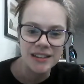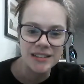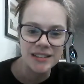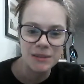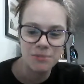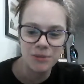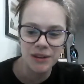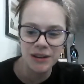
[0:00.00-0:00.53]

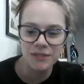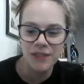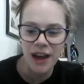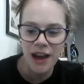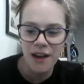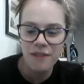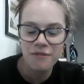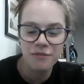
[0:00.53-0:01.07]
debrief
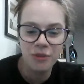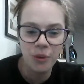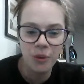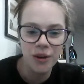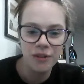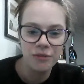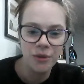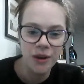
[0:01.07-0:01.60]
at
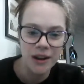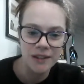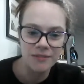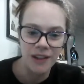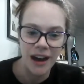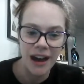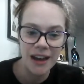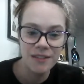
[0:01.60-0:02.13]

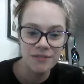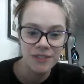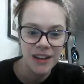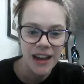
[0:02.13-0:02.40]
4:45,